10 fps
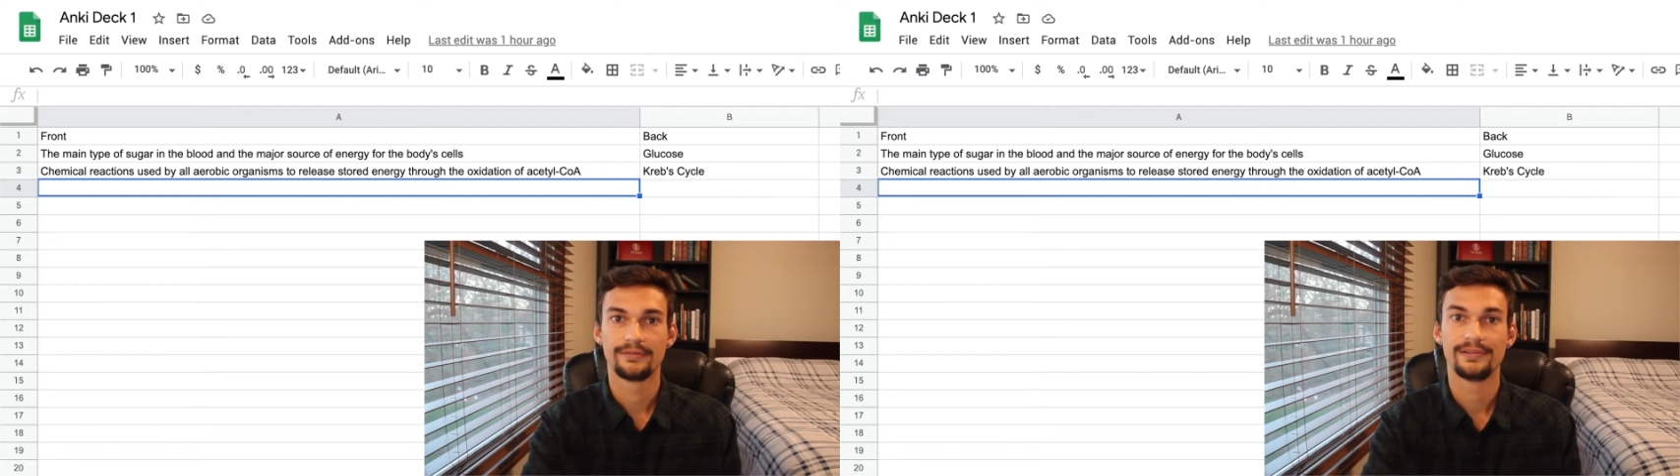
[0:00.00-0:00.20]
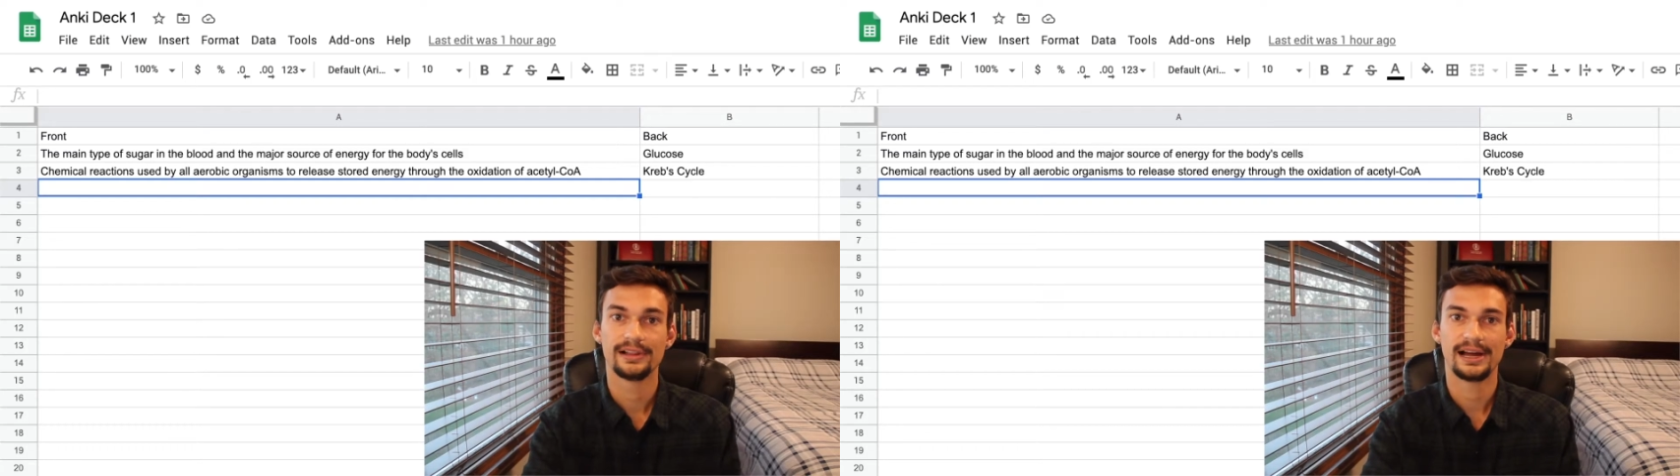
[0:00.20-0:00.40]

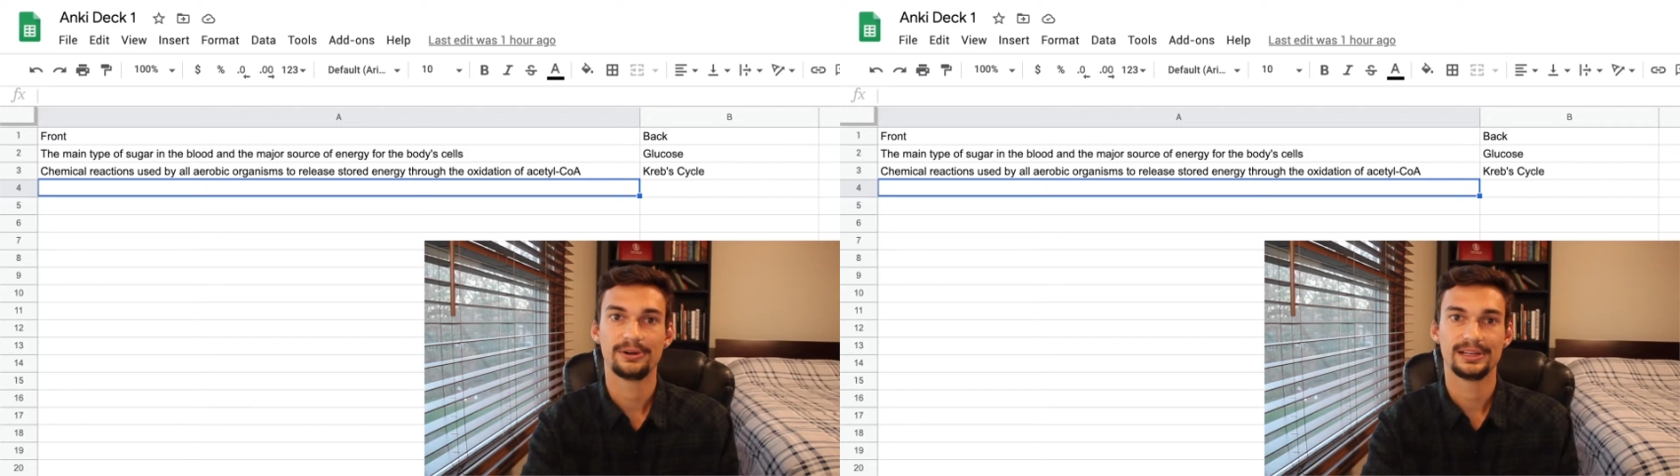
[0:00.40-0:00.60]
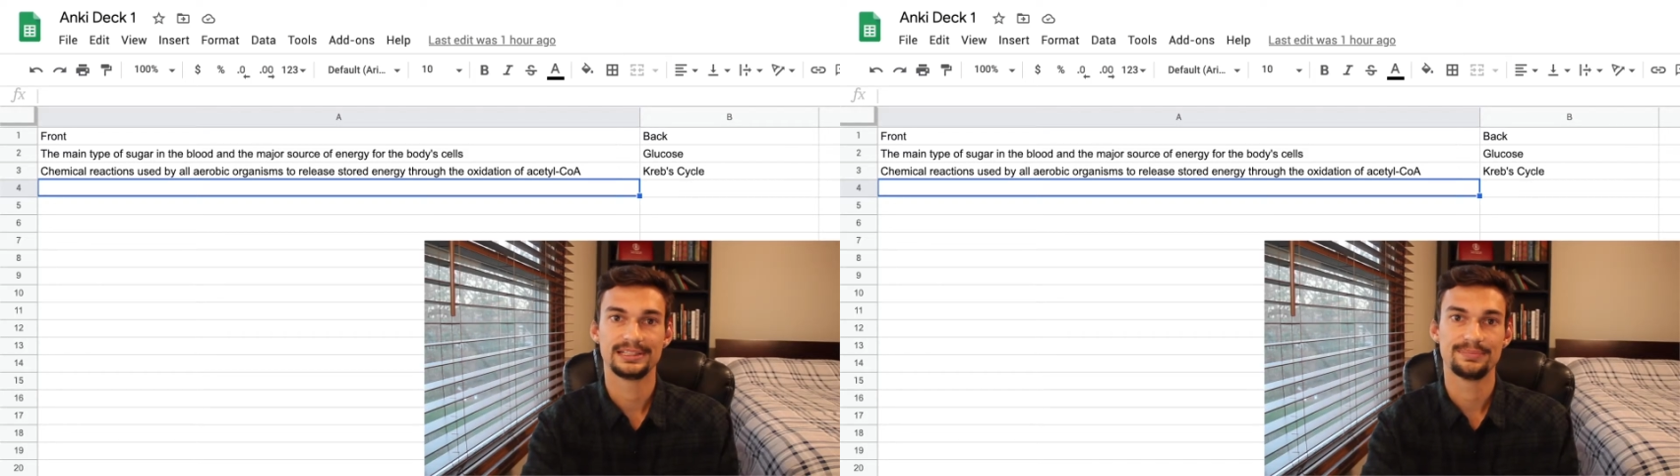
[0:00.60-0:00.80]
Fill
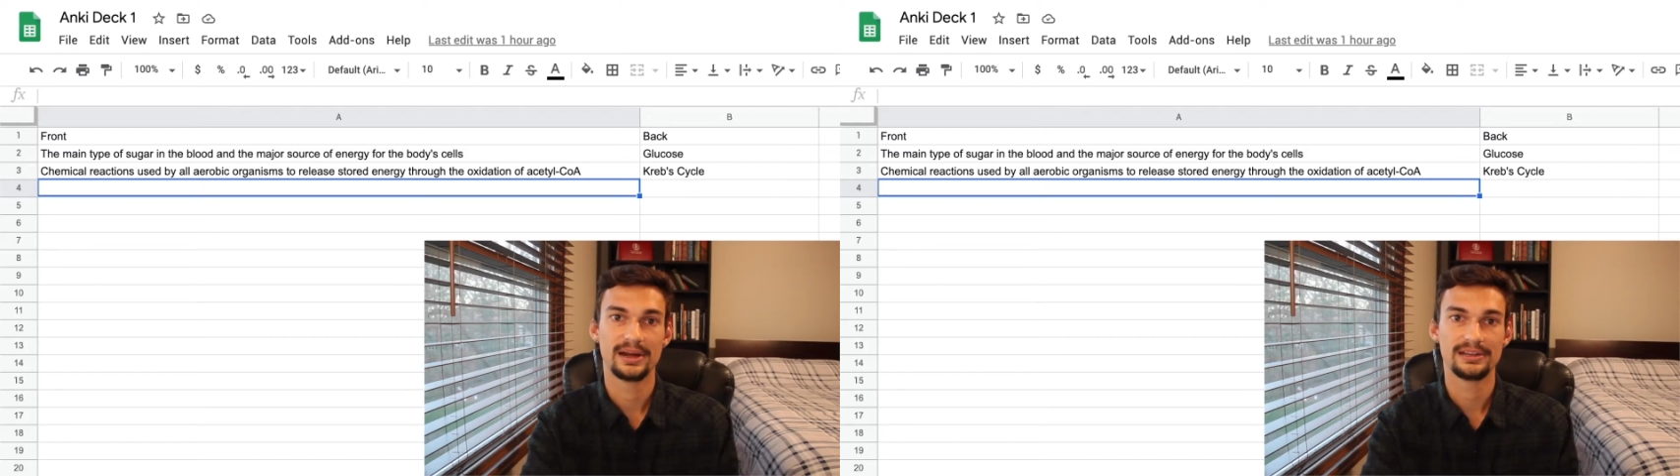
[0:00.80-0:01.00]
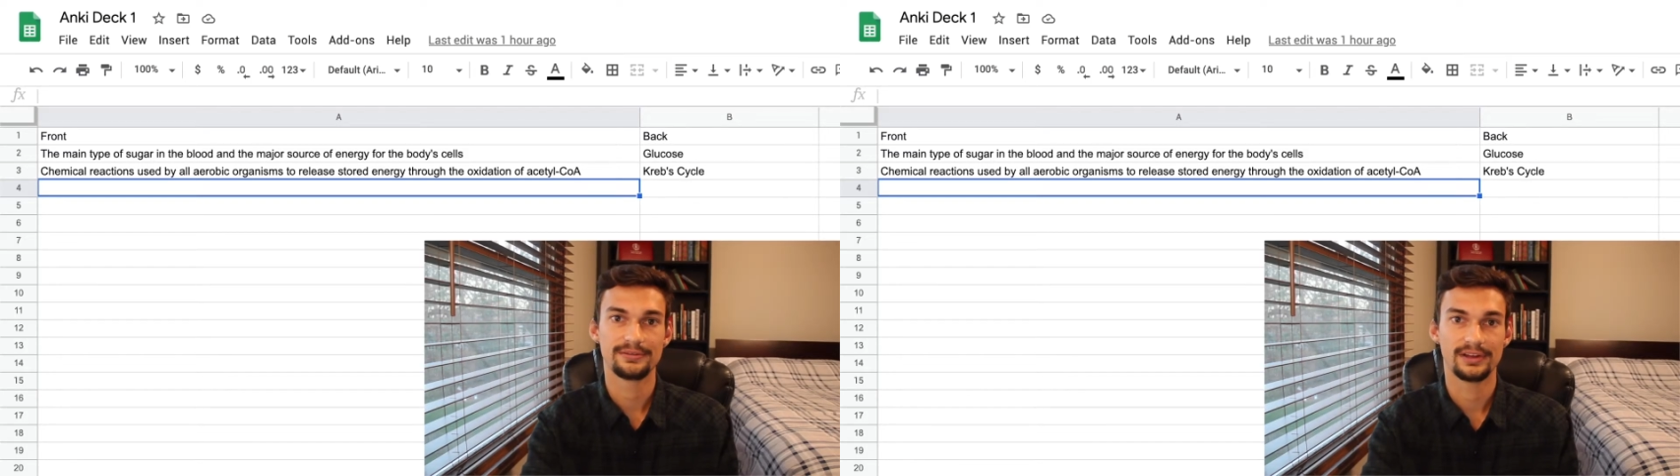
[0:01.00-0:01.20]
out as
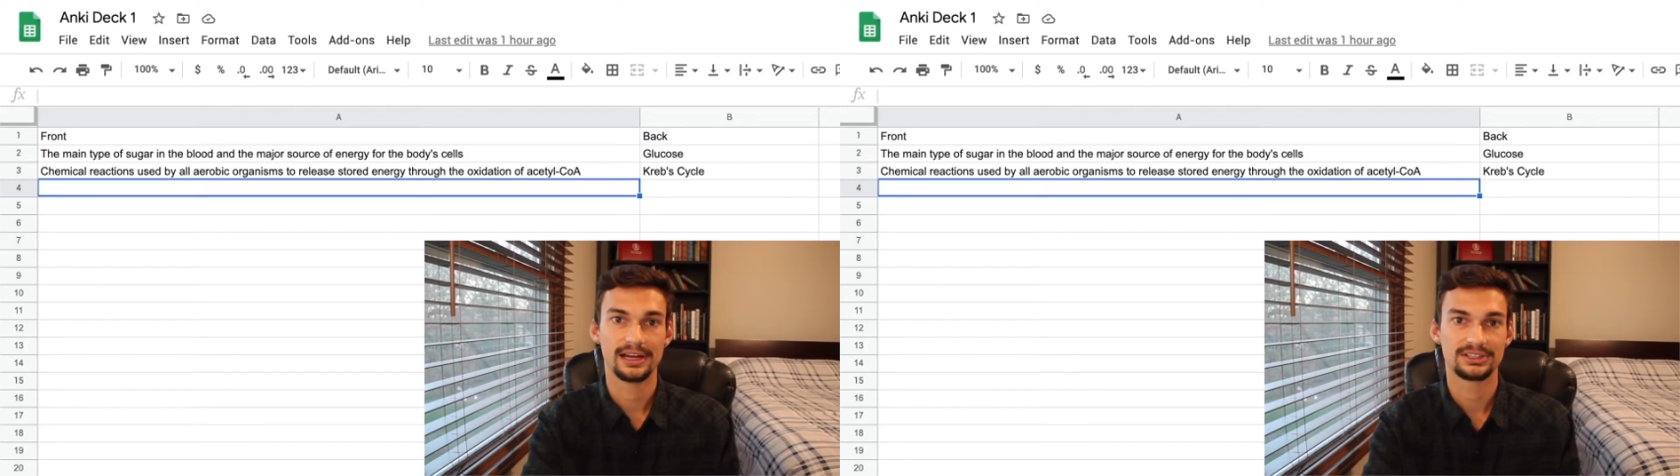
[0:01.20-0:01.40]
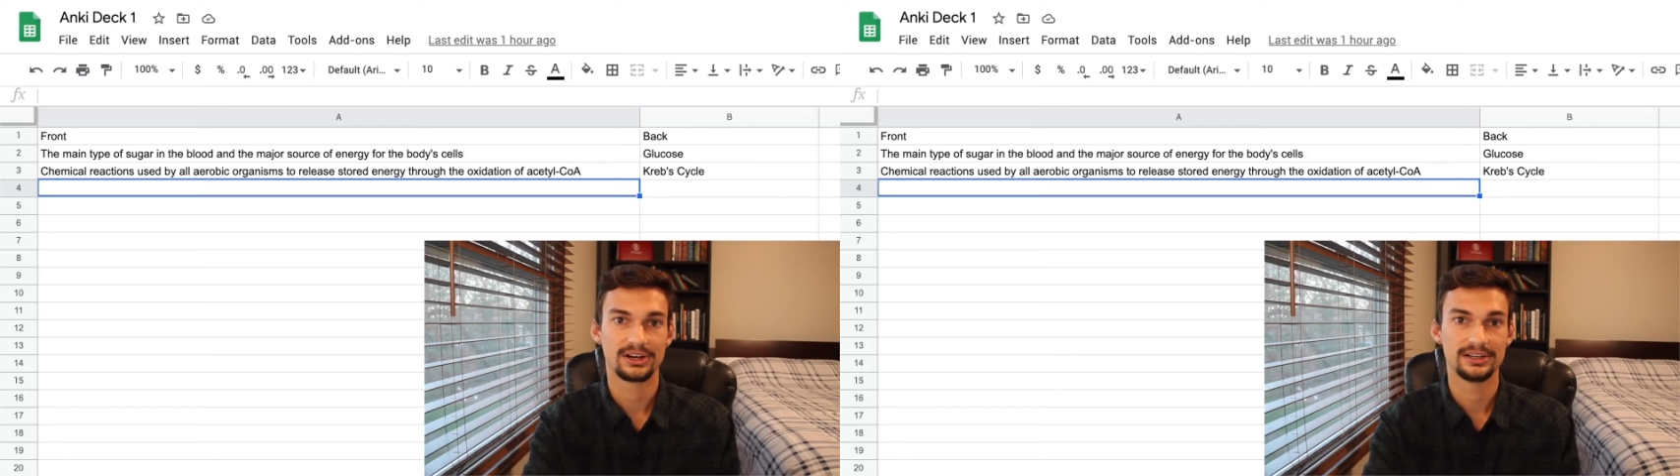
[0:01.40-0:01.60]
many
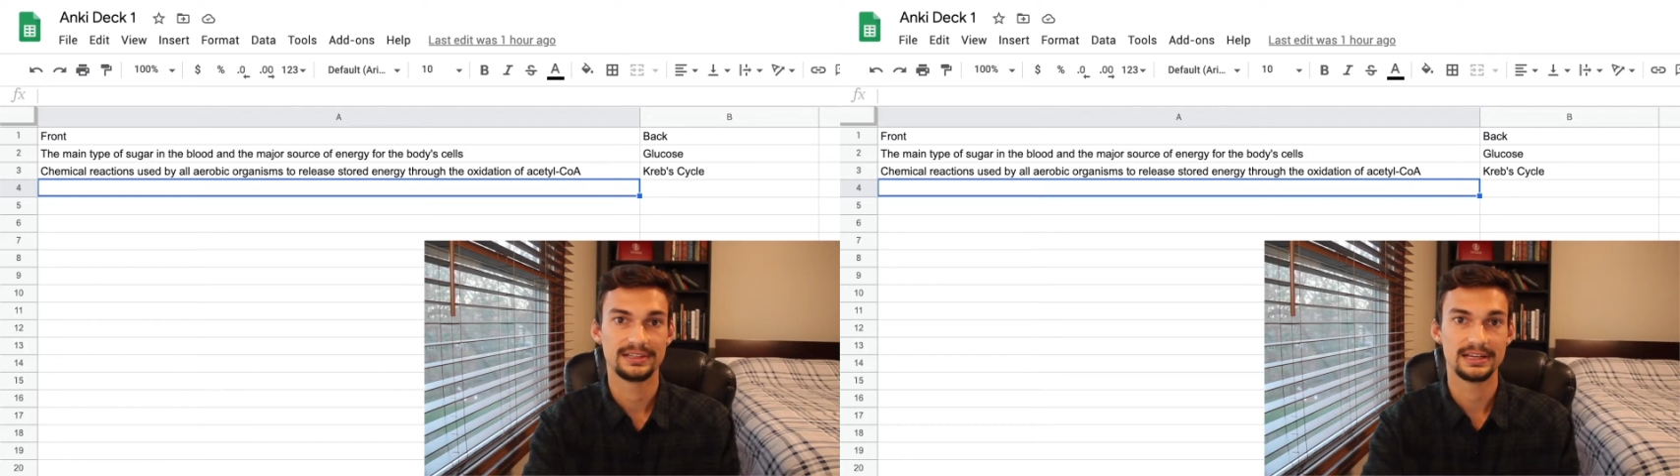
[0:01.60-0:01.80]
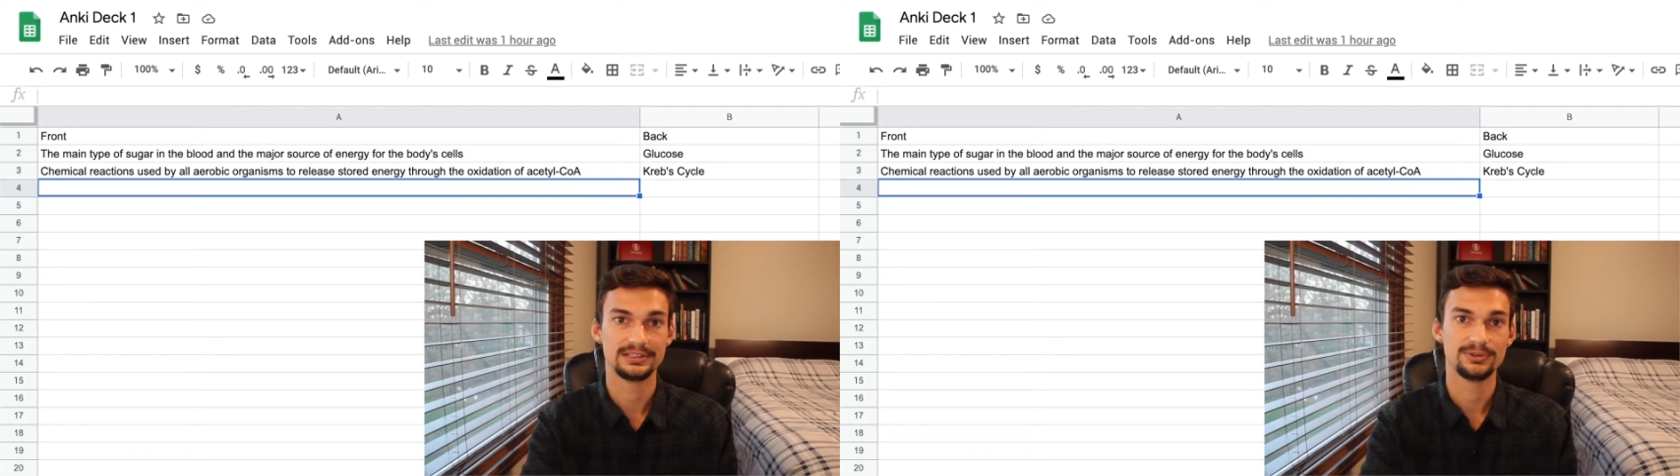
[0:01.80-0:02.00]

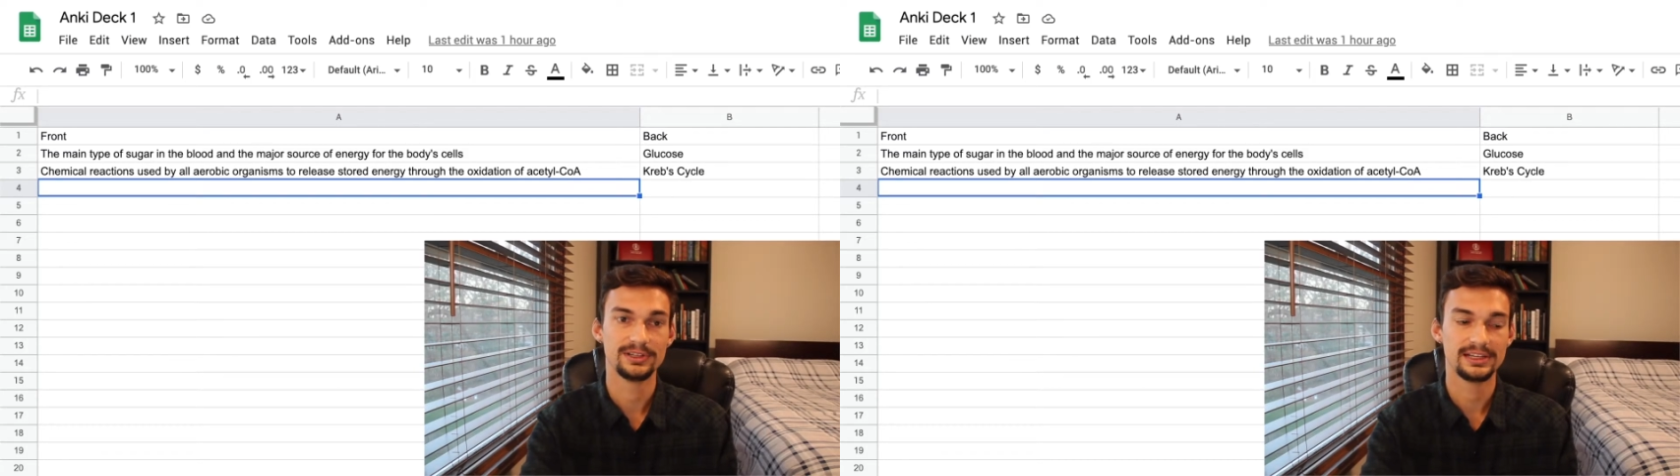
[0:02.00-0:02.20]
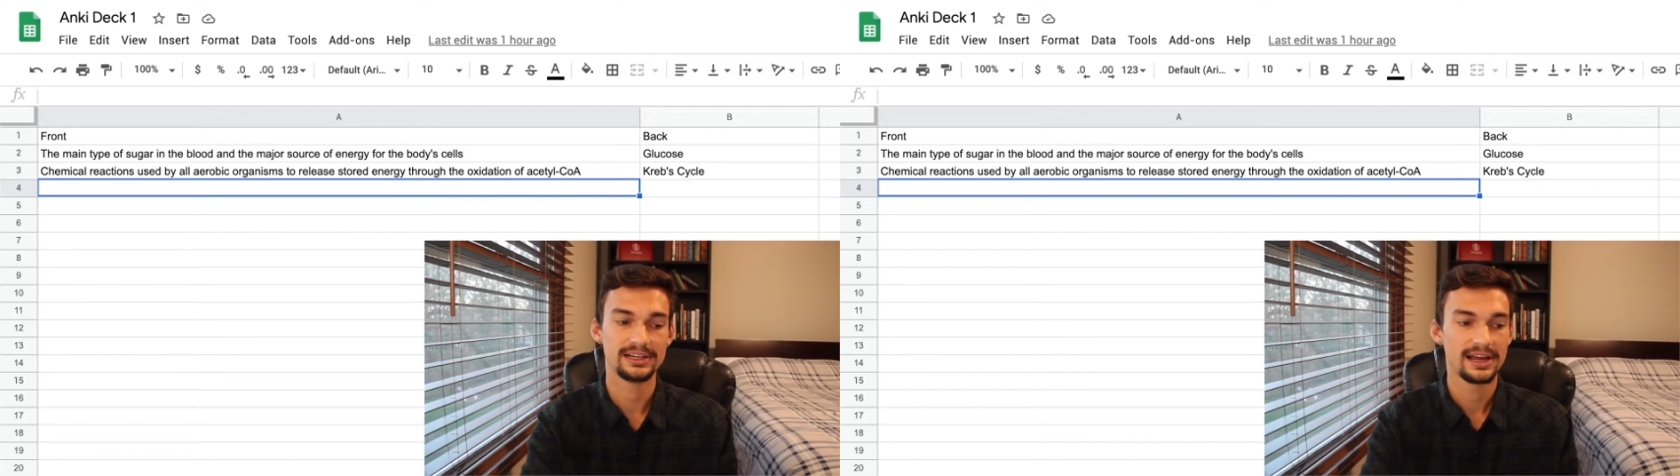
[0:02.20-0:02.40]
flashcards as you
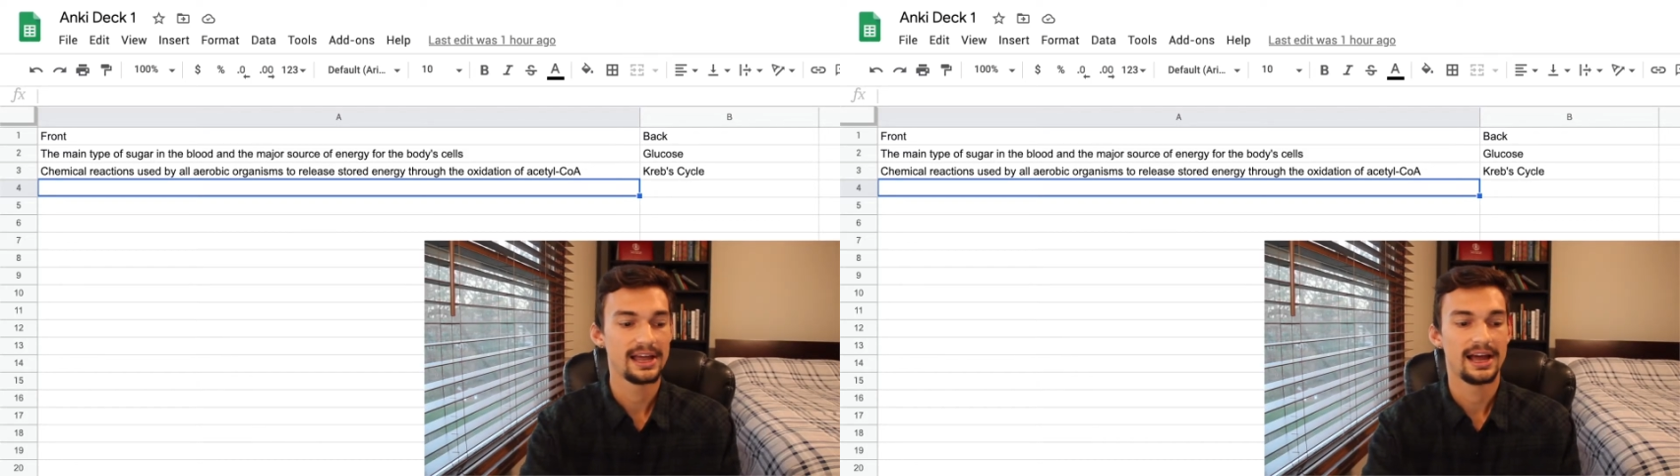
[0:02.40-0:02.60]
need.